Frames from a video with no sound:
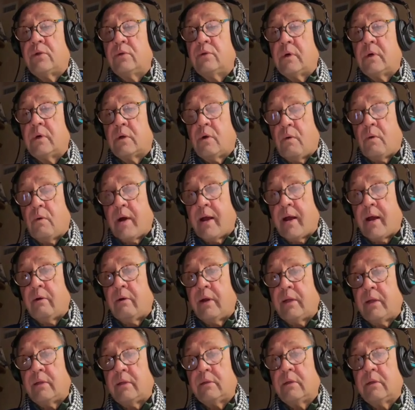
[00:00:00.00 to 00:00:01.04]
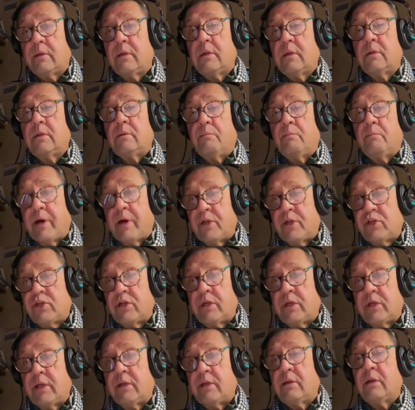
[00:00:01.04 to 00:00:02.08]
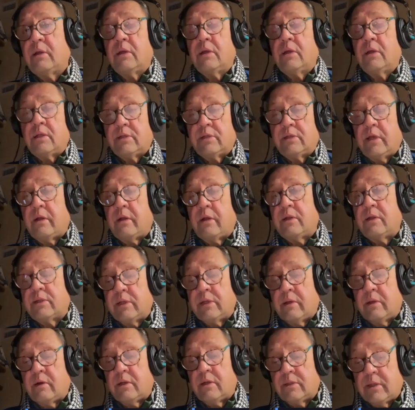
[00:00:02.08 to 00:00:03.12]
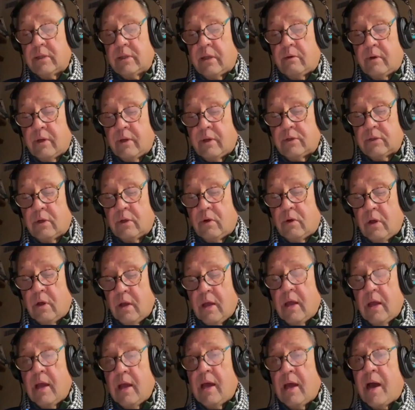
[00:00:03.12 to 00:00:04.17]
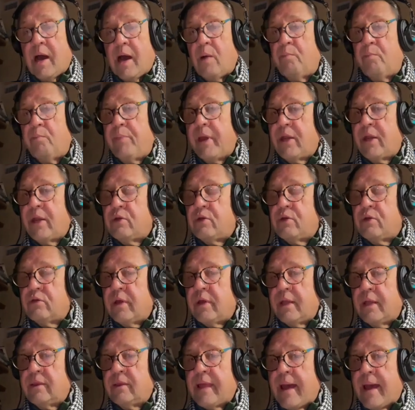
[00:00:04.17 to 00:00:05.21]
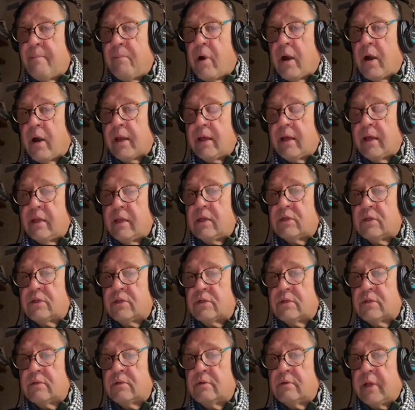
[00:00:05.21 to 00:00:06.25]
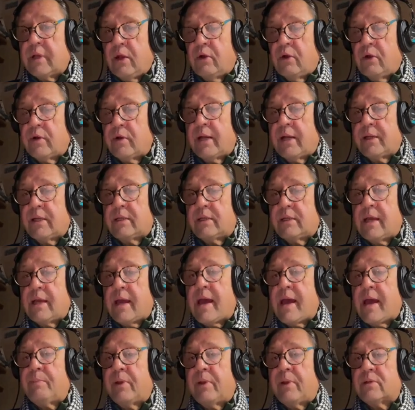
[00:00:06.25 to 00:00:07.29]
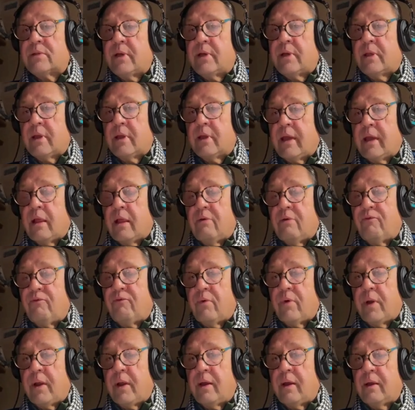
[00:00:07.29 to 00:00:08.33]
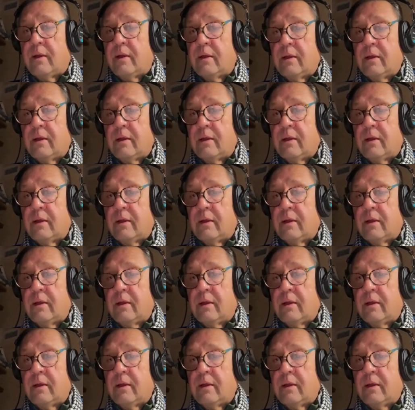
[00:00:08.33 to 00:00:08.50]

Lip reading: to acquire it, to budget it, et cetera, et cetera, et cetera. So how big do you think that market is that you're trying to tap in Southern California?